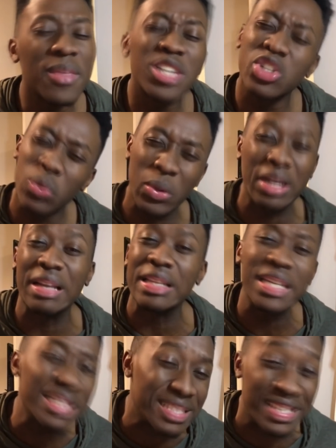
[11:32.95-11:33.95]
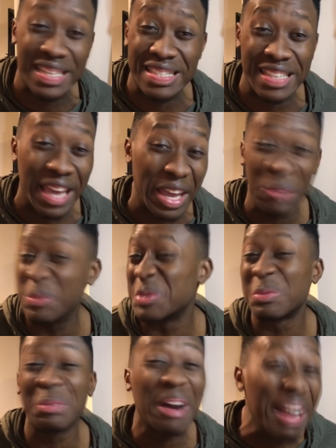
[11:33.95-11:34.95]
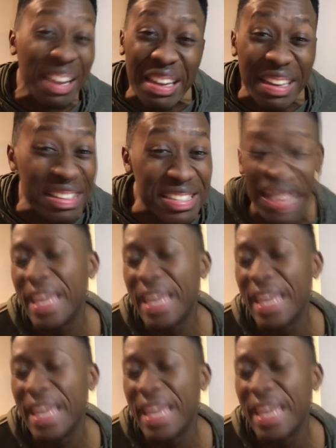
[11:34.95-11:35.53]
They should win at least 6 games, right?